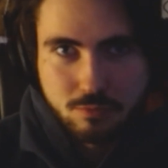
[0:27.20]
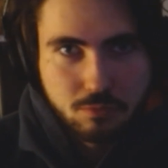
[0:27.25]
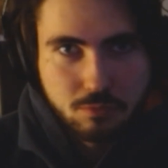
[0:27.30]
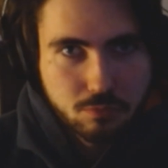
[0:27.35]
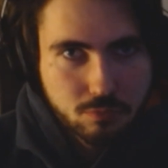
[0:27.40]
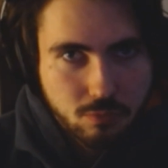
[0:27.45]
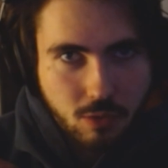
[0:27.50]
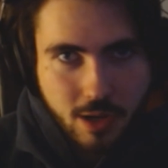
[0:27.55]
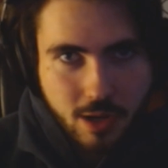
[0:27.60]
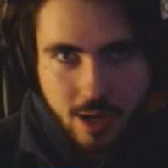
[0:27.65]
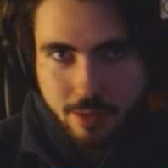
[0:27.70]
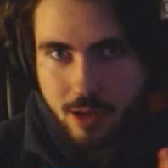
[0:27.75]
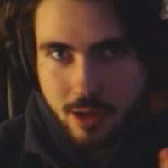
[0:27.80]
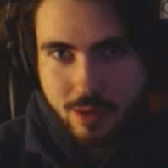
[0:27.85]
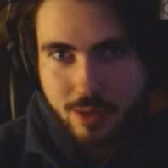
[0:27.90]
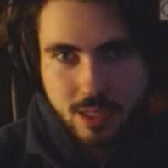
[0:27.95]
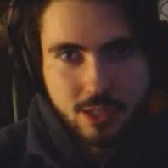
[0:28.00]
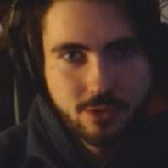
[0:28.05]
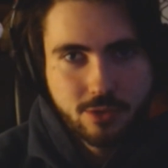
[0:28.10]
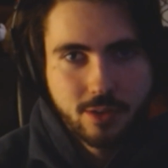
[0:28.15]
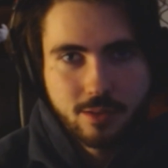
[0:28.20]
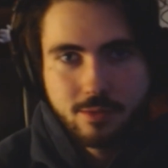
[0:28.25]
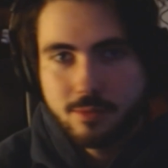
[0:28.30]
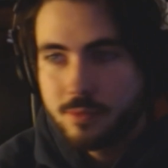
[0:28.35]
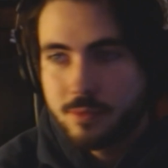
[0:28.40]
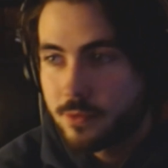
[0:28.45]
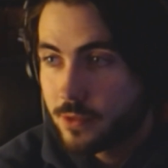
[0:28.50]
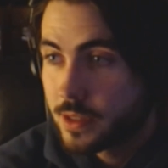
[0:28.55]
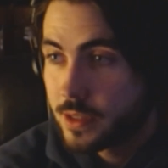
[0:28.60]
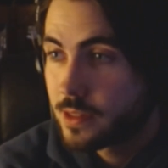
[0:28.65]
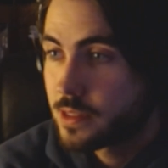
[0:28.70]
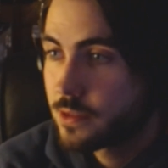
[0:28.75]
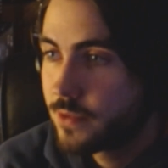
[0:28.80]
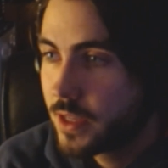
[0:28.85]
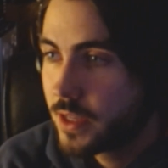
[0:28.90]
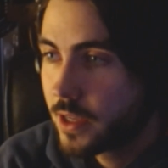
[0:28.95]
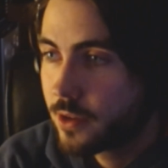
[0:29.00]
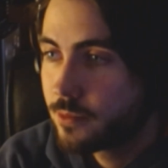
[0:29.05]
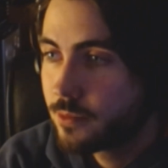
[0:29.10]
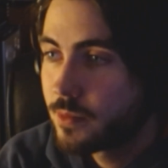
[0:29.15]
what I'm gonna be doing with this
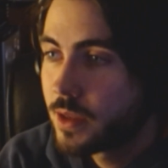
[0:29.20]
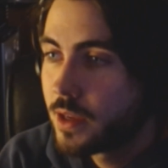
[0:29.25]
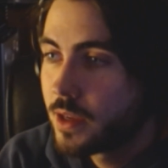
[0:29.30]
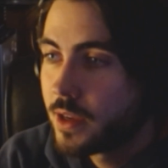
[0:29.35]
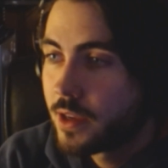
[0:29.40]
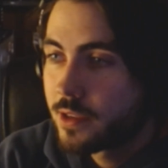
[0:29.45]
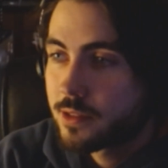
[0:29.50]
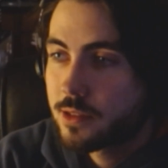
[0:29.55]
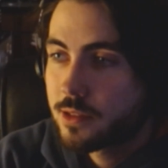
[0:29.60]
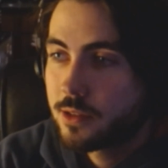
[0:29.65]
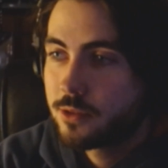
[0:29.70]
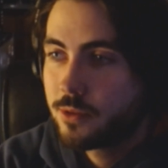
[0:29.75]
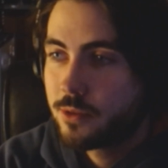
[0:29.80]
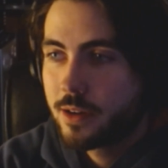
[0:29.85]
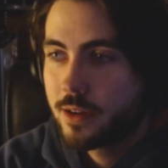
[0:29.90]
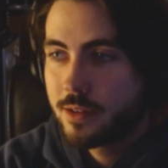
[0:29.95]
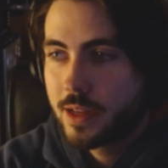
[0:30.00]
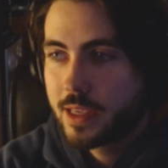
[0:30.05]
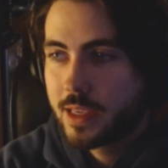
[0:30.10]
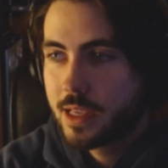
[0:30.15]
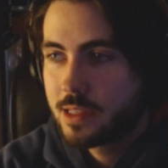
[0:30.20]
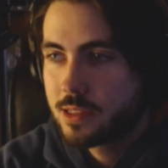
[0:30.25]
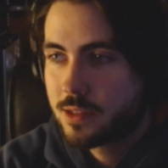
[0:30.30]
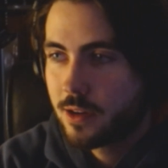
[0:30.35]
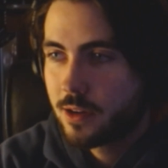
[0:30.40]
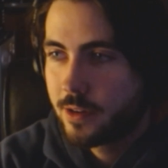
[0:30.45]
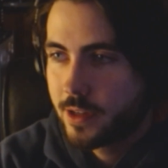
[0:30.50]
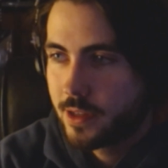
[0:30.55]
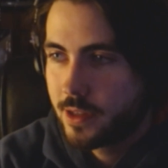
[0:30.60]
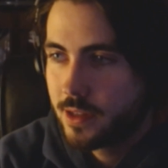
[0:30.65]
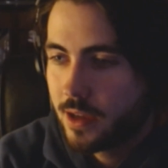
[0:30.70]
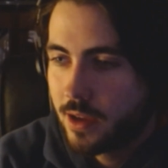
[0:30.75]
video. So why don't I get started?